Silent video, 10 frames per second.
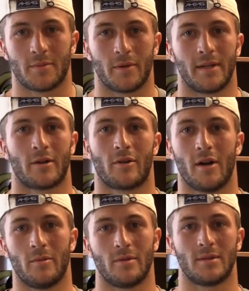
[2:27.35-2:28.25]
It's pretty
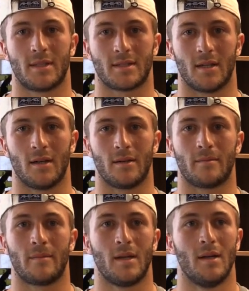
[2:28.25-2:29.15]
incredible. Just
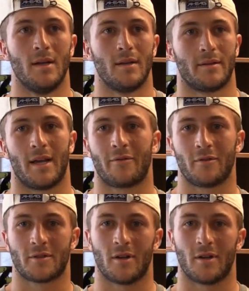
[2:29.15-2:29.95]
thankful